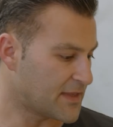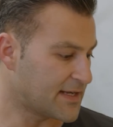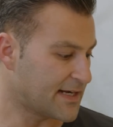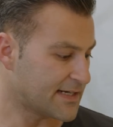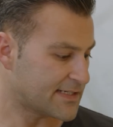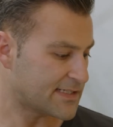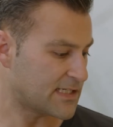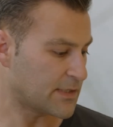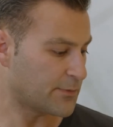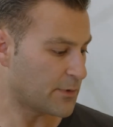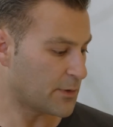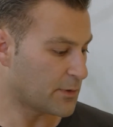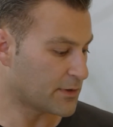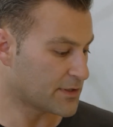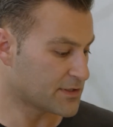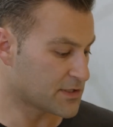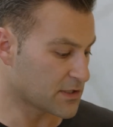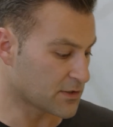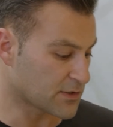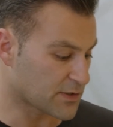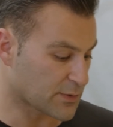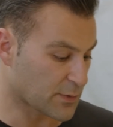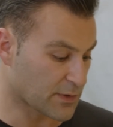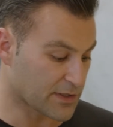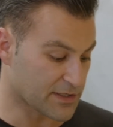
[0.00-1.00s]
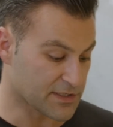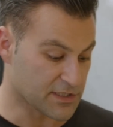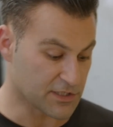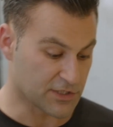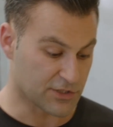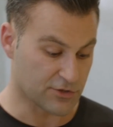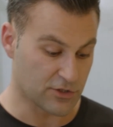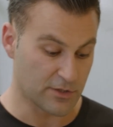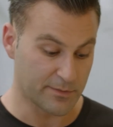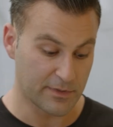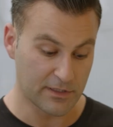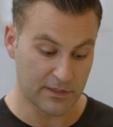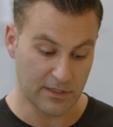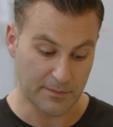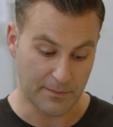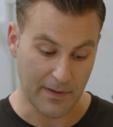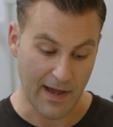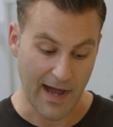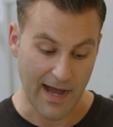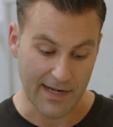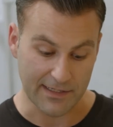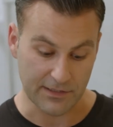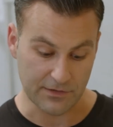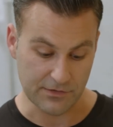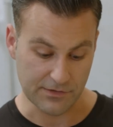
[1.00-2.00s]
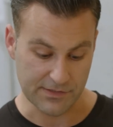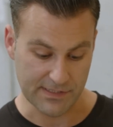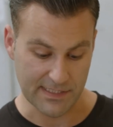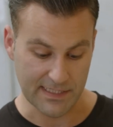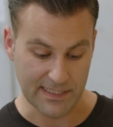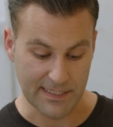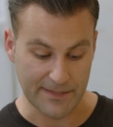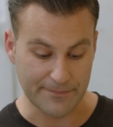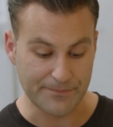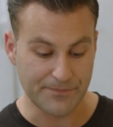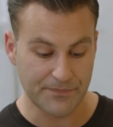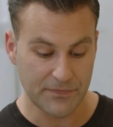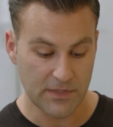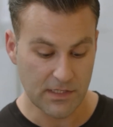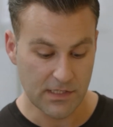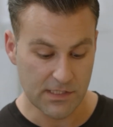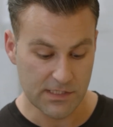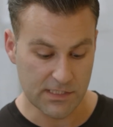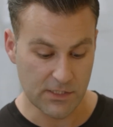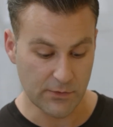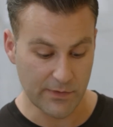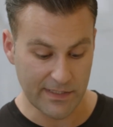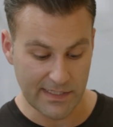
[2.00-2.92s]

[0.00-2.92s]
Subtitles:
next thing we want to do is we want to distribute the particles here. So we